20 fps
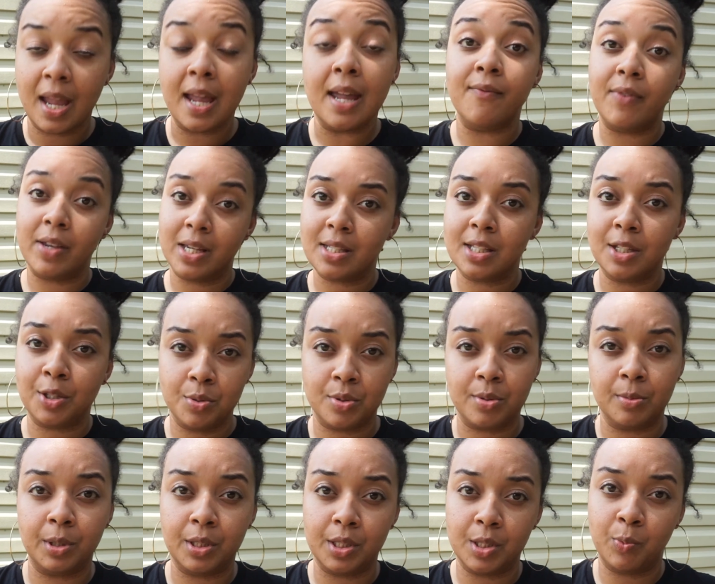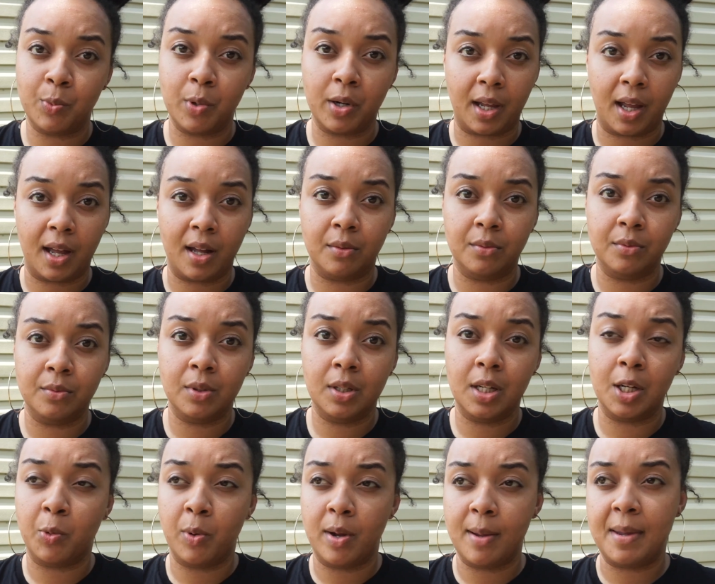Invest in you some good workout
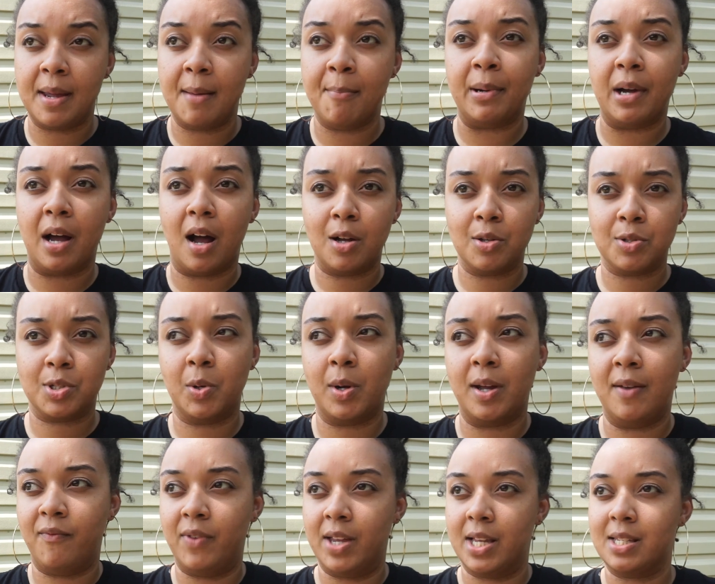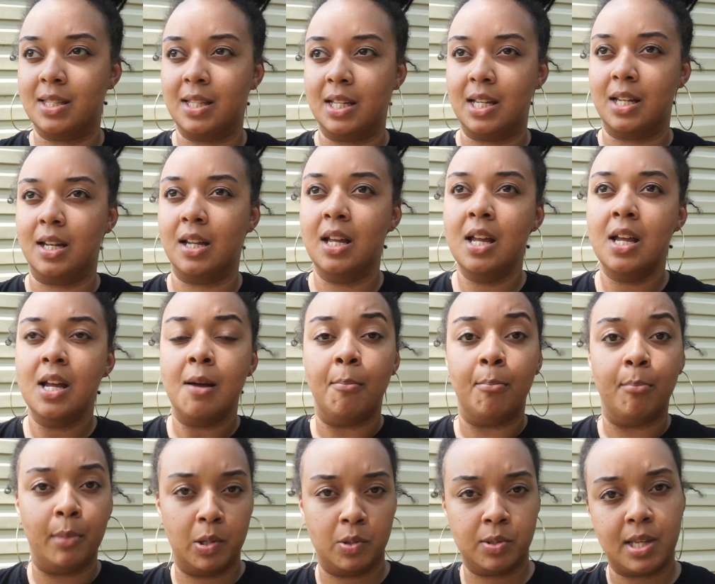equipment, but also invest in
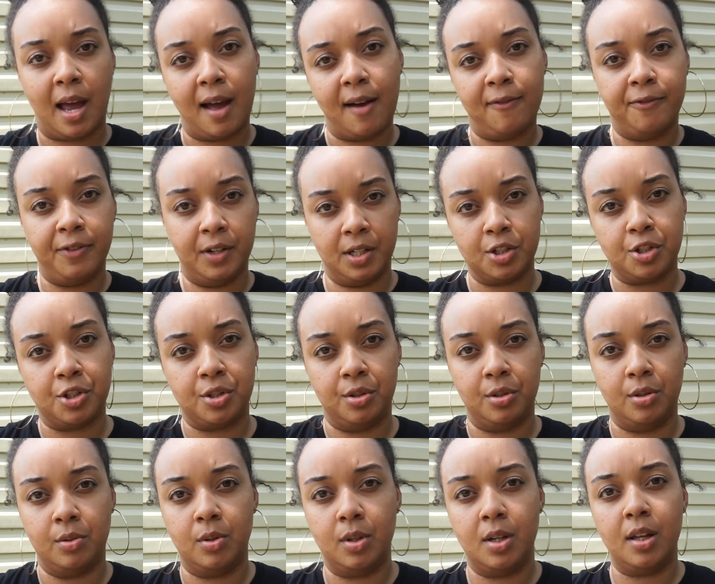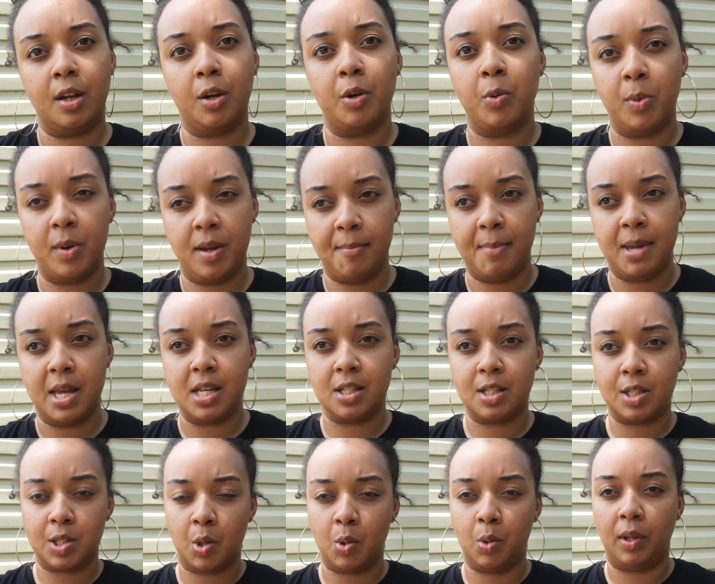multifunctional equipment.
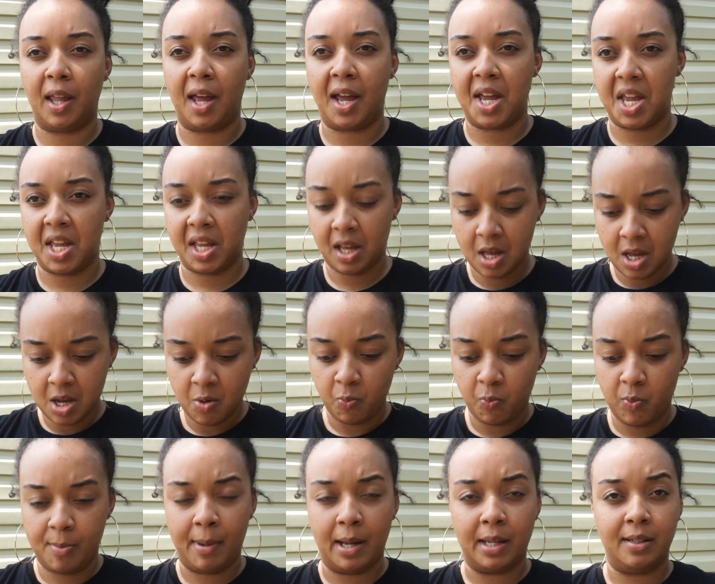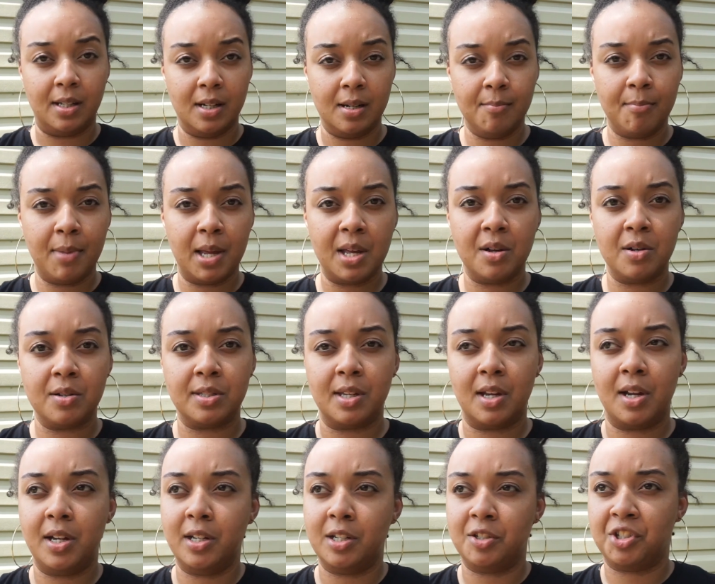So like with my dumbbells,
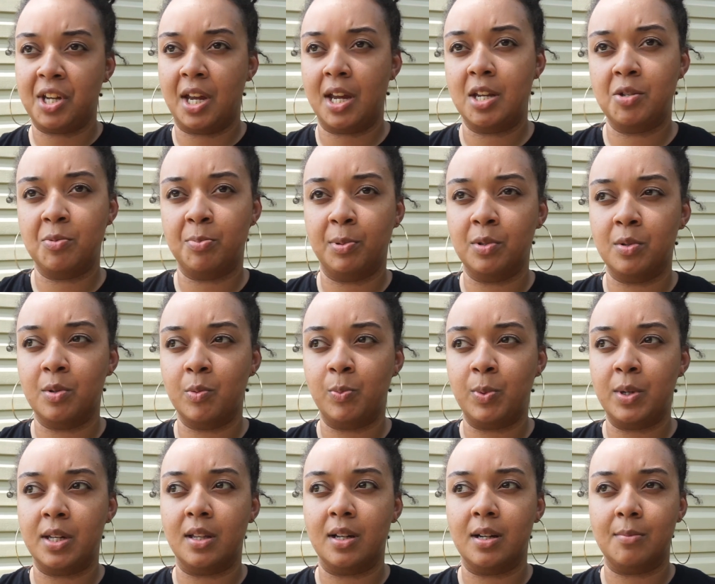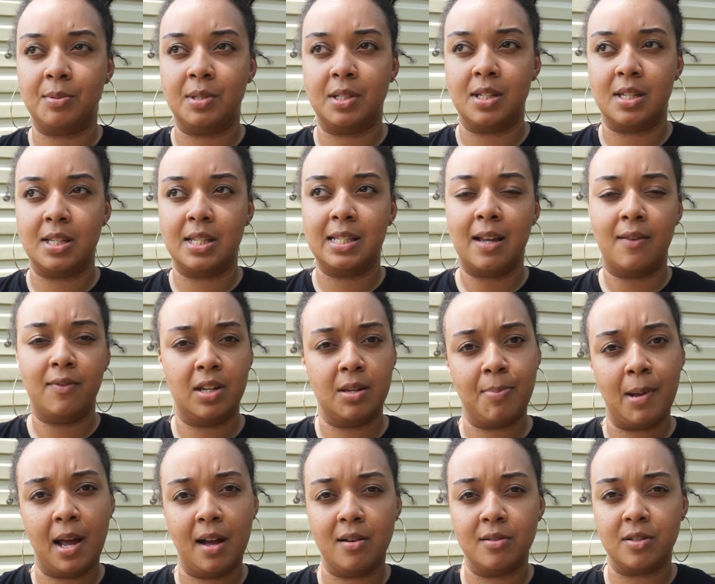they're interchangeable with up to 70
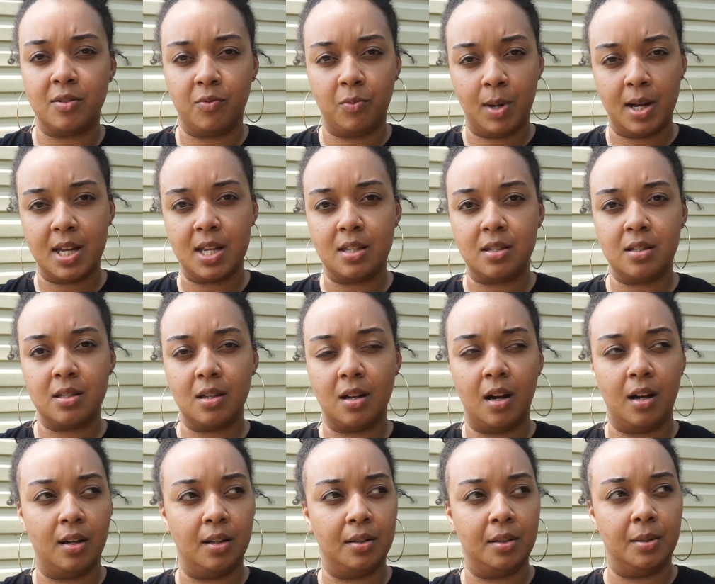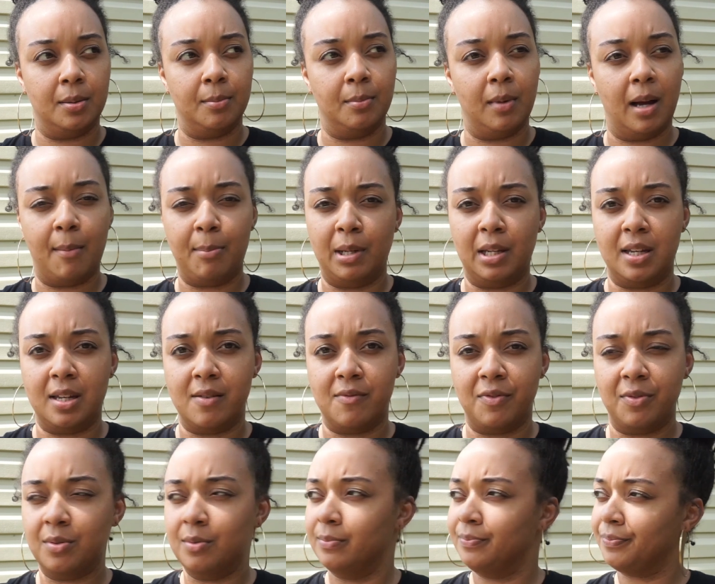pounds of weights, I
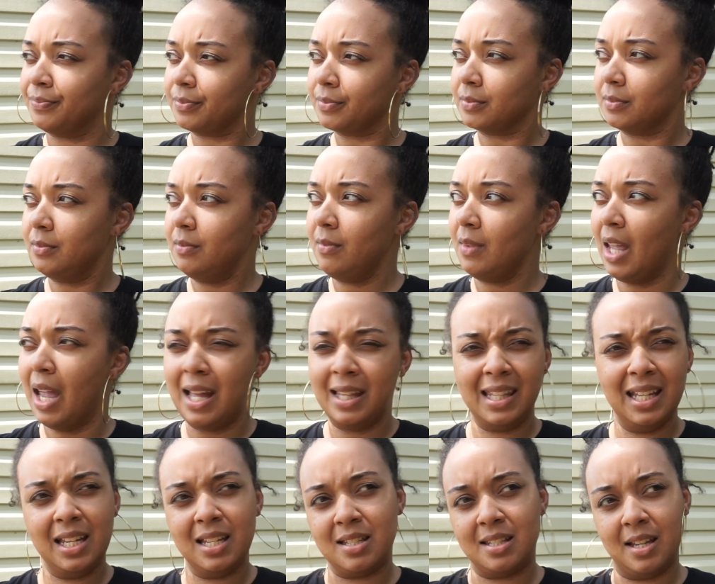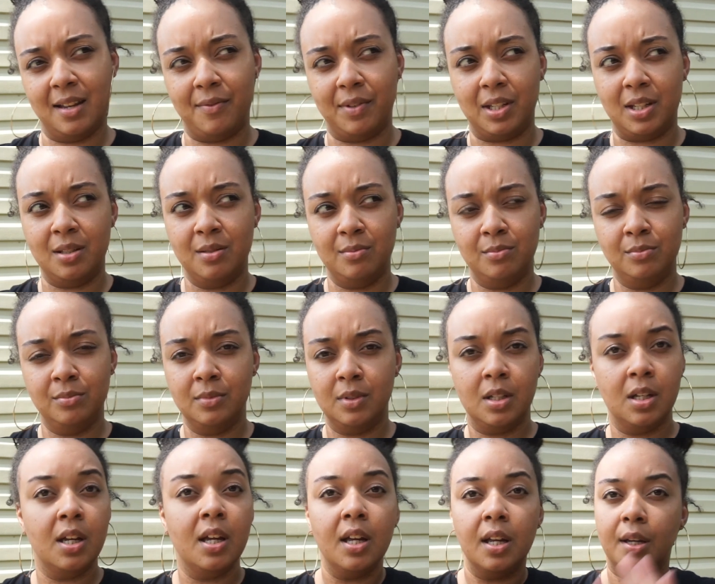believe. I think it's 70.
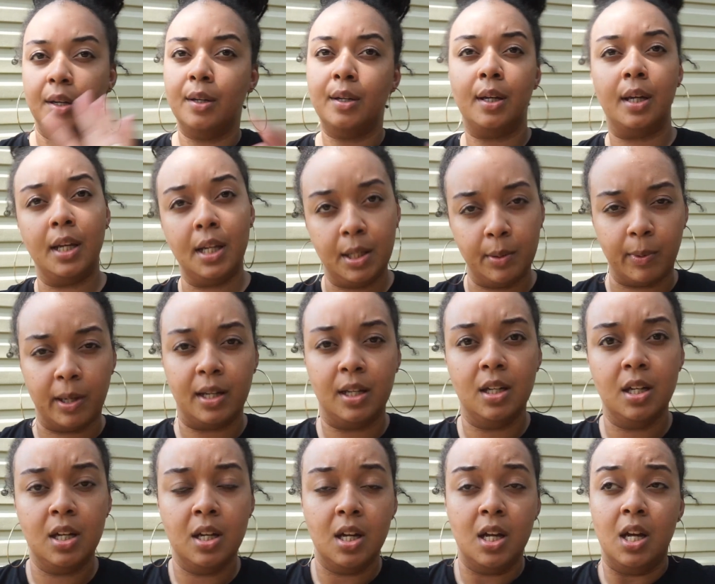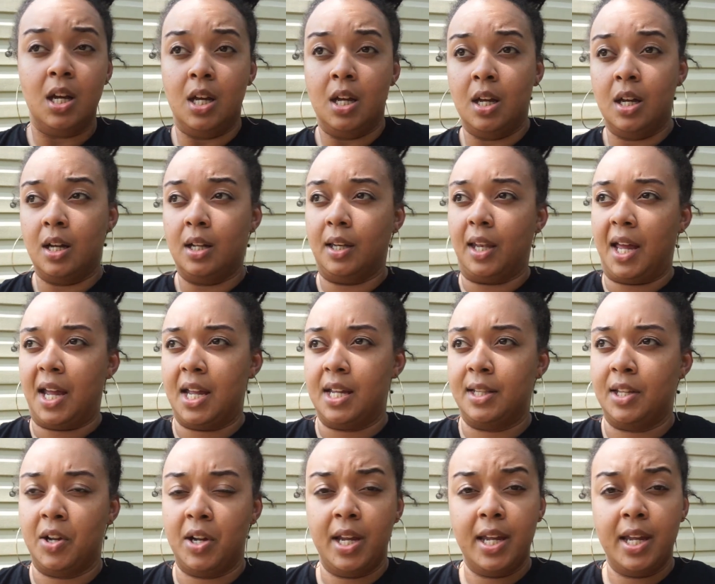Anyway, like, they're